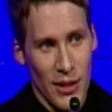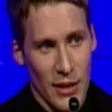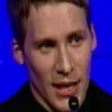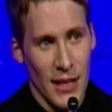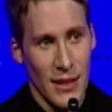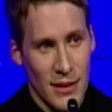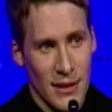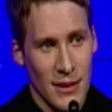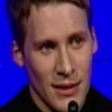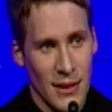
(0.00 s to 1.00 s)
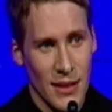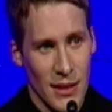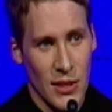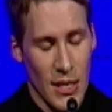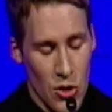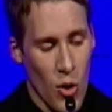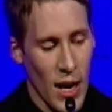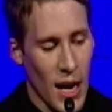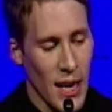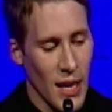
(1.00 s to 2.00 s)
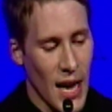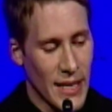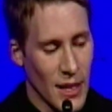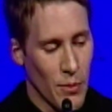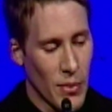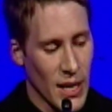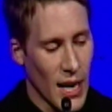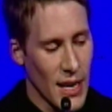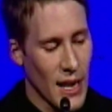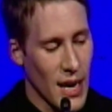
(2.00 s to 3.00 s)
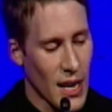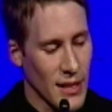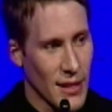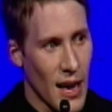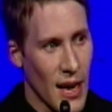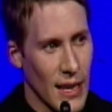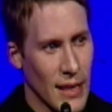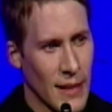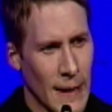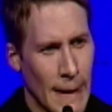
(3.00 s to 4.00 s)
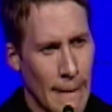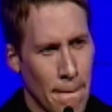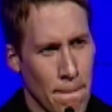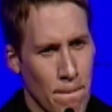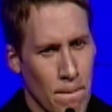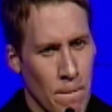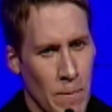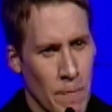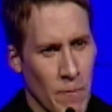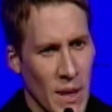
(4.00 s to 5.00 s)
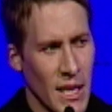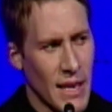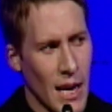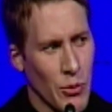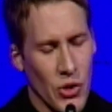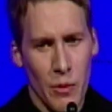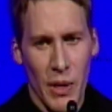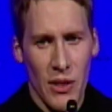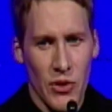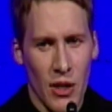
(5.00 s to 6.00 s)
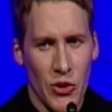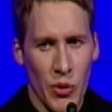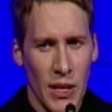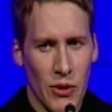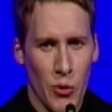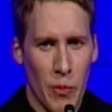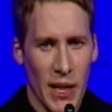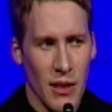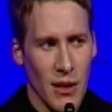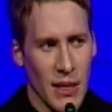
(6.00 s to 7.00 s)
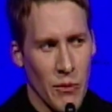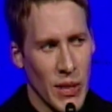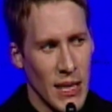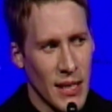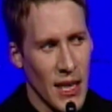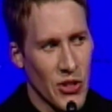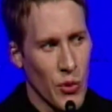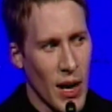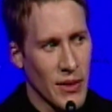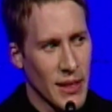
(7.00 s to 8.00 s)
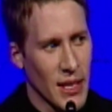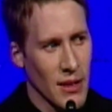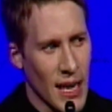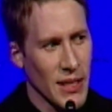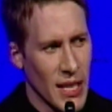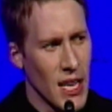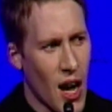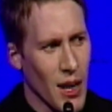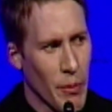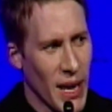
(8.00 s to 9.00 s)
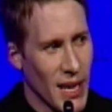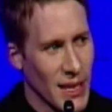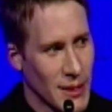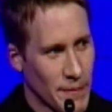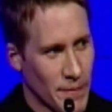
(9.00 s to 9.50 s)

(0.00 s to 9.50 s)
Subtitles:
okay. She's like, no, I like him, but I got to say, he damn sure better start treating you better, and when he takes you out to dinner next, he ought to pay.